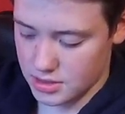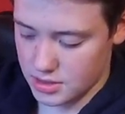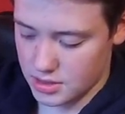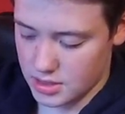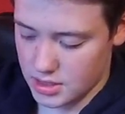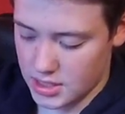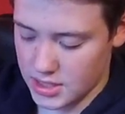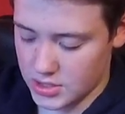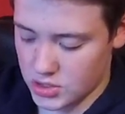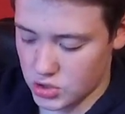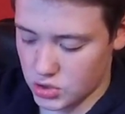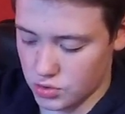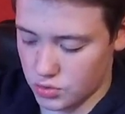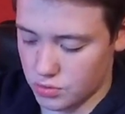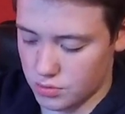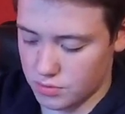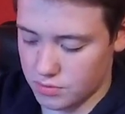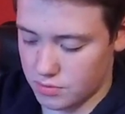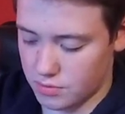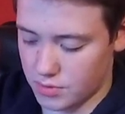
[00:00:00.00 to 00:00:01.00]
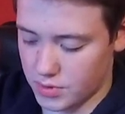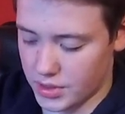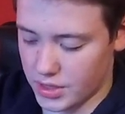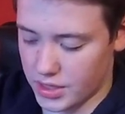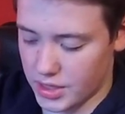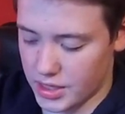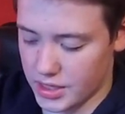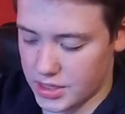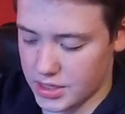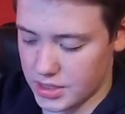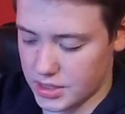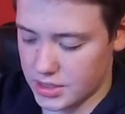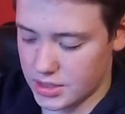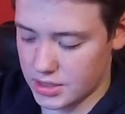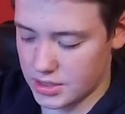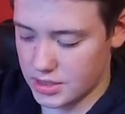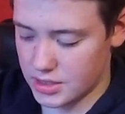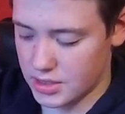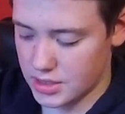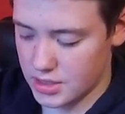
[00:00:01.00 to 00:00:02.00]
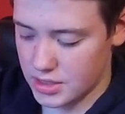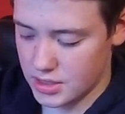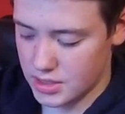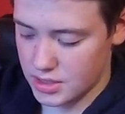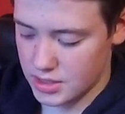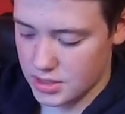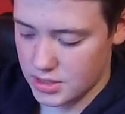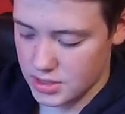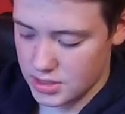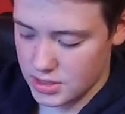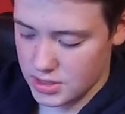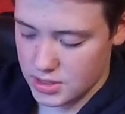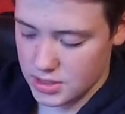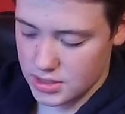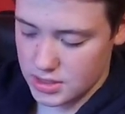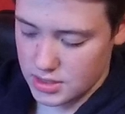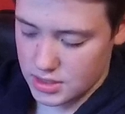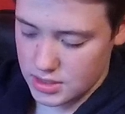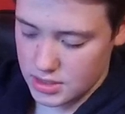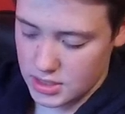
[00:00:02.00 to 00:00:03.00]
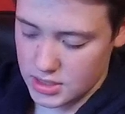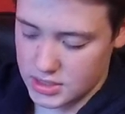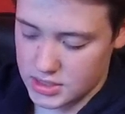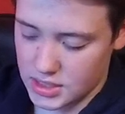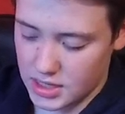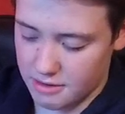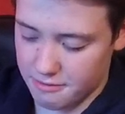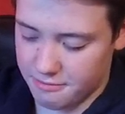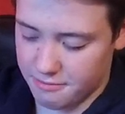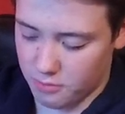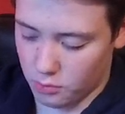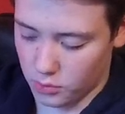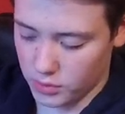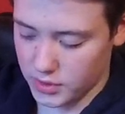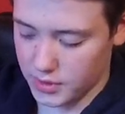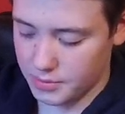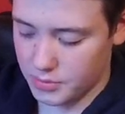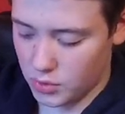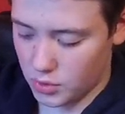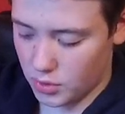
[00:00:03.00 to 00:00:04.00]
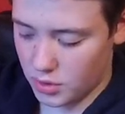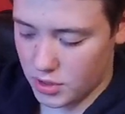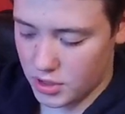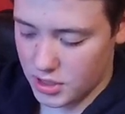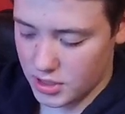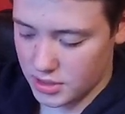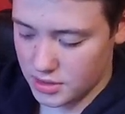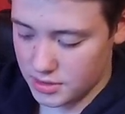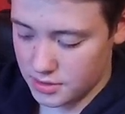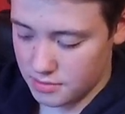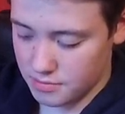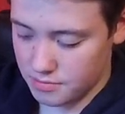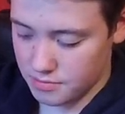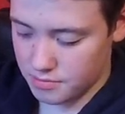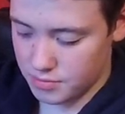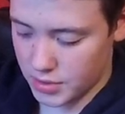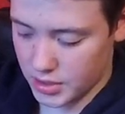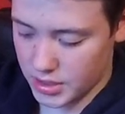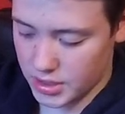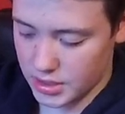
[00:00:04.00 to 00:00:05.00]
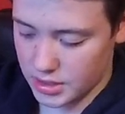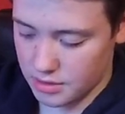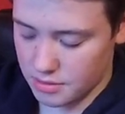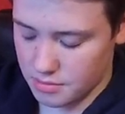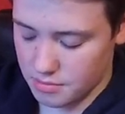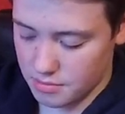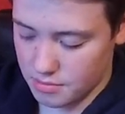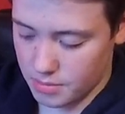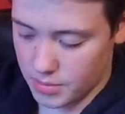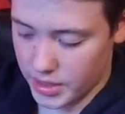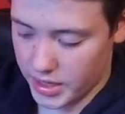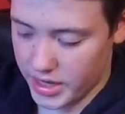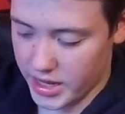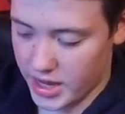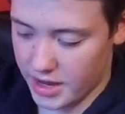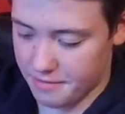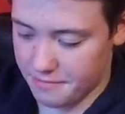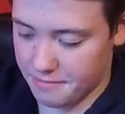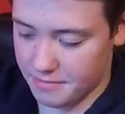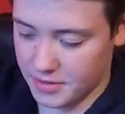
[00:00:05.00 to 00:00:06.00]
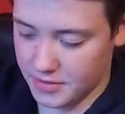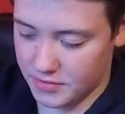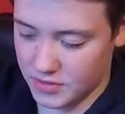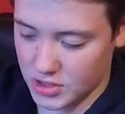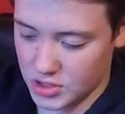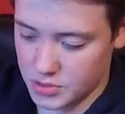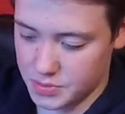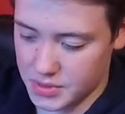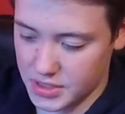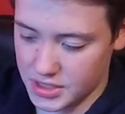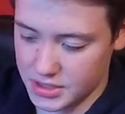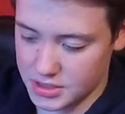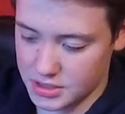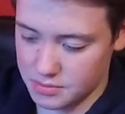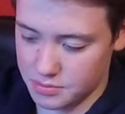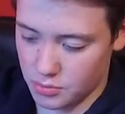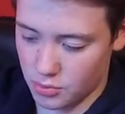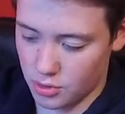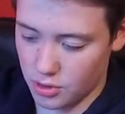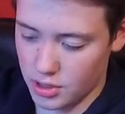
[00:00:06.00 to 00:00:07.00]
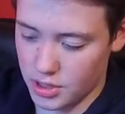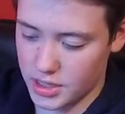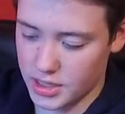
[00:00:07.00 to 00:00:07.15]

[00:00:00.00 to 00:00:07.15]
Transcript: I do really like it. It's not fully boron, but about half of each piece is boron.